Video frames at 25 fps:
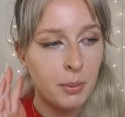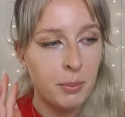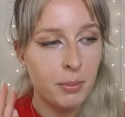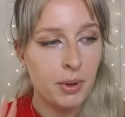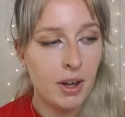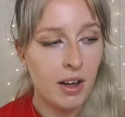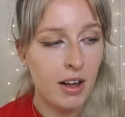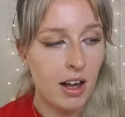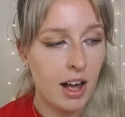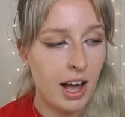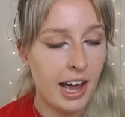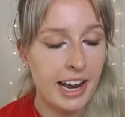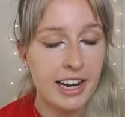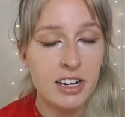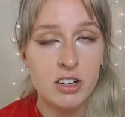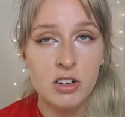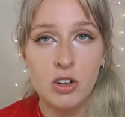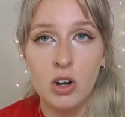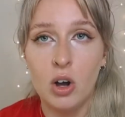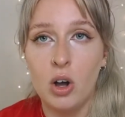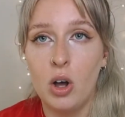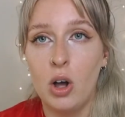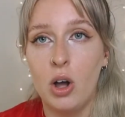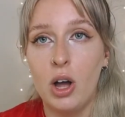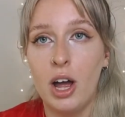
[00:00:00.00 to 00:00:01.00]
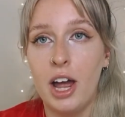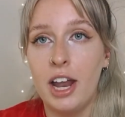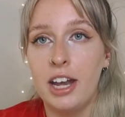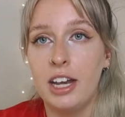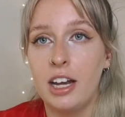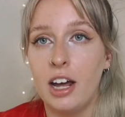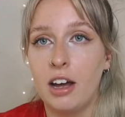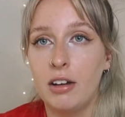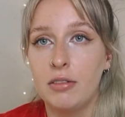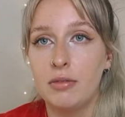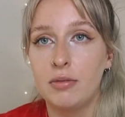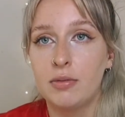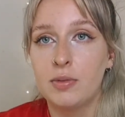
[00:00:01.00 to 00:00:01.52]
But I got
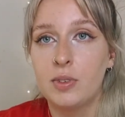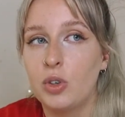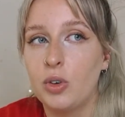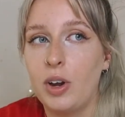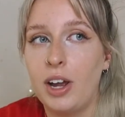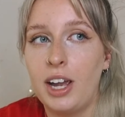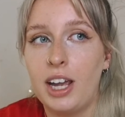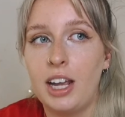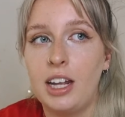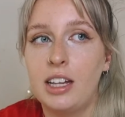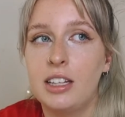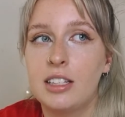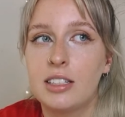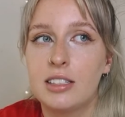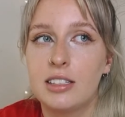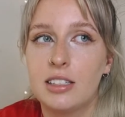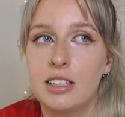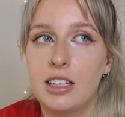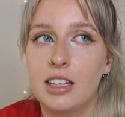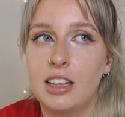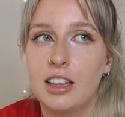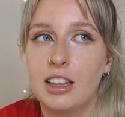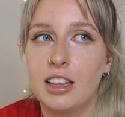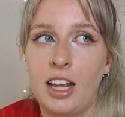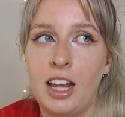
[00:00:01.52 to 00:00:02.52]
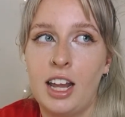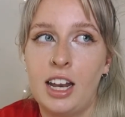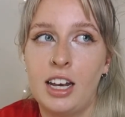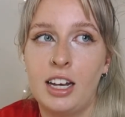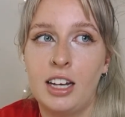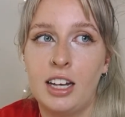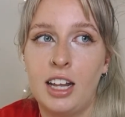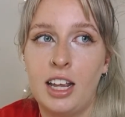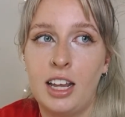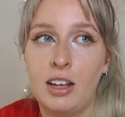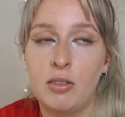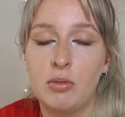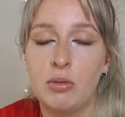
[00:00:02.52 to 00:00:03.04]
enough grades
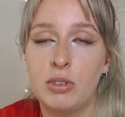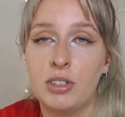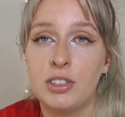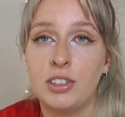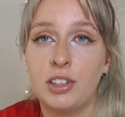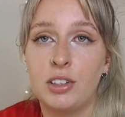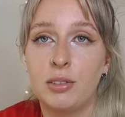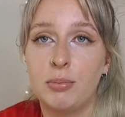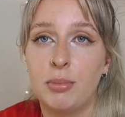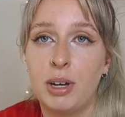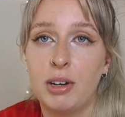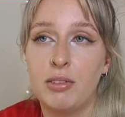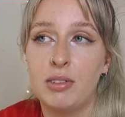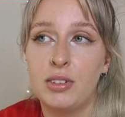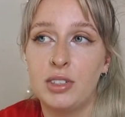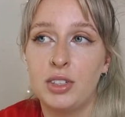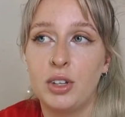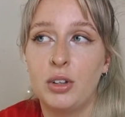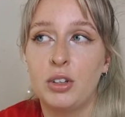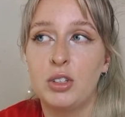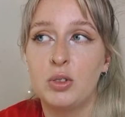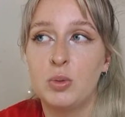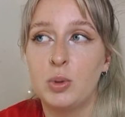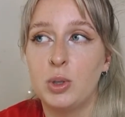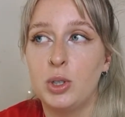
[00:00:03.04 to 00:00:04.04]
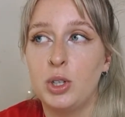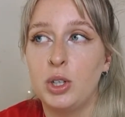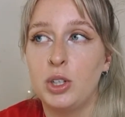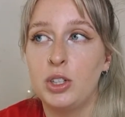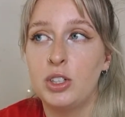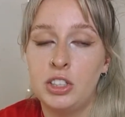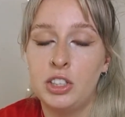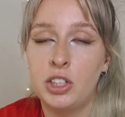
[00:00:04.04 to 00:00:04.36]
and like my results were good.